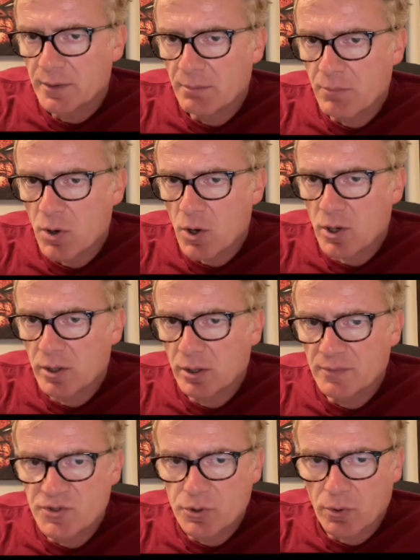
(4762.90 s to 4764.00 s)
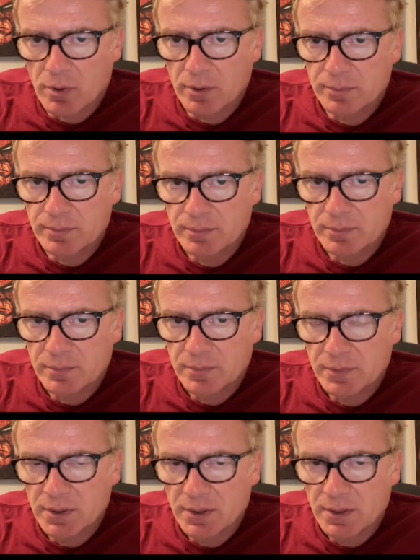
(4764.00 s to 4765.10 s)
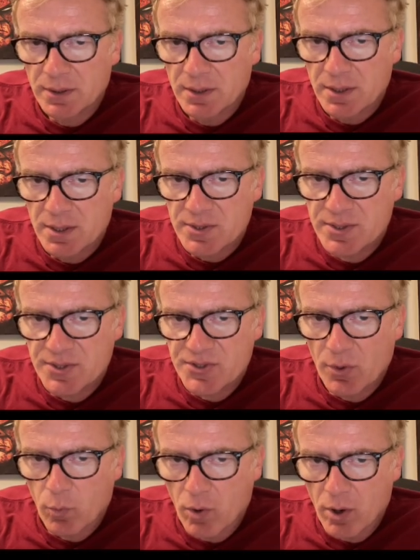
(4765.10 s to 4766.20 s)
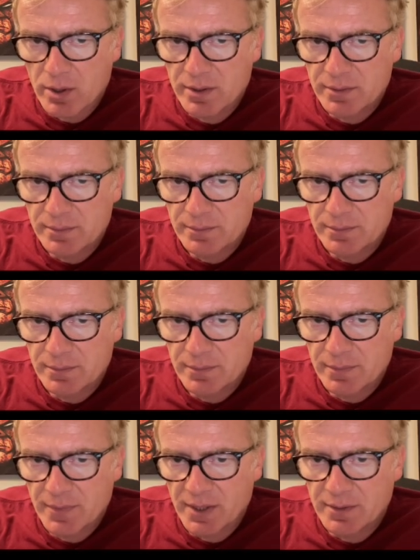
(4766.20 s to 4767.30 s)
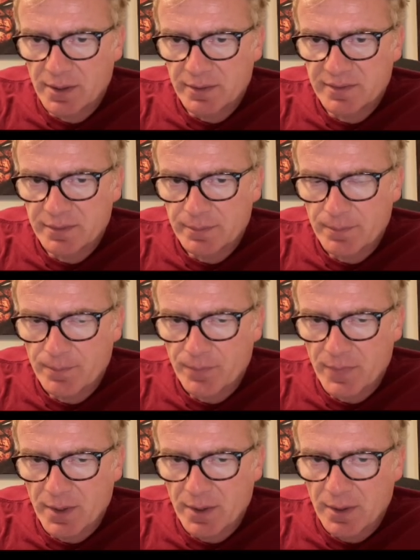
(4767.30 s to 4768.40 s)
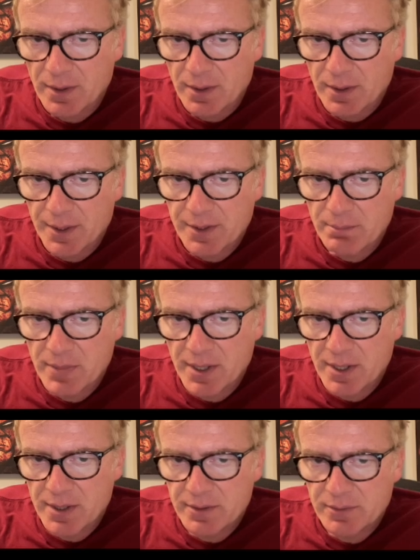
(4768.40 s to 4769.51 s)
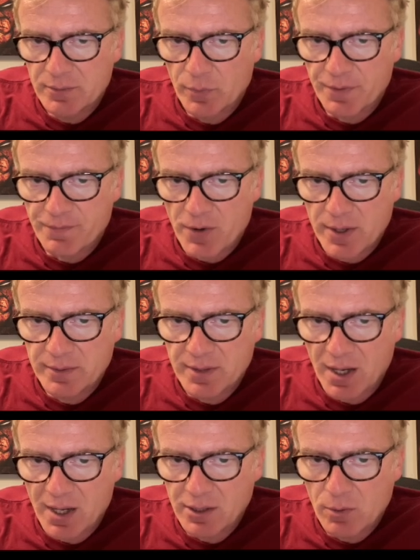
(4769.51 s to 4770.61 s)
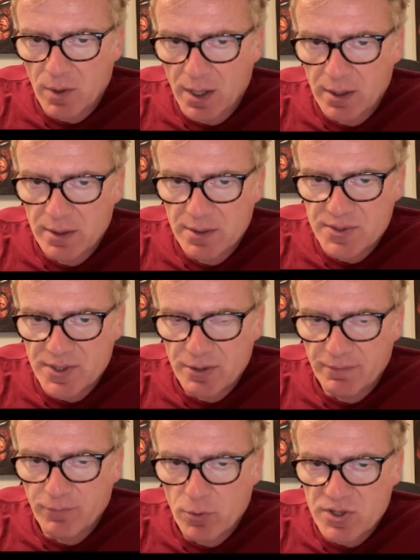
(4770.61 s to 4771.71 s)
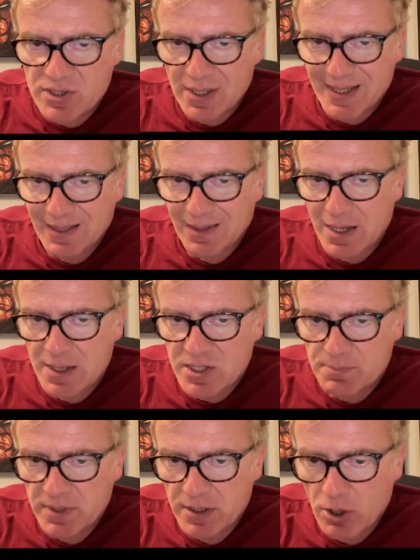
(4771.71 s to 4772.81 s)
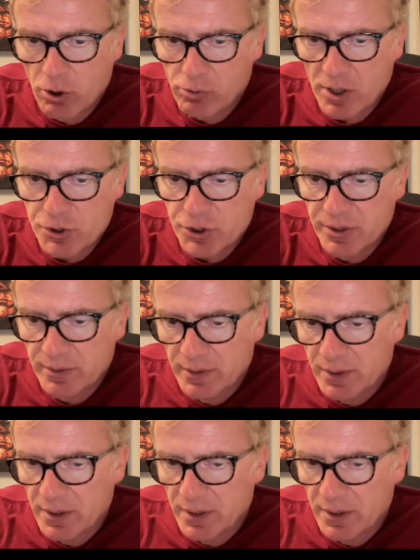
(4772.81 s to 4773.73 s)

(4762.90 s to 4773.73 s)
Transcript: The mark of Zorro. Since the walk that night. And the man with frightened hollow eyes and a voice like glass being crushed.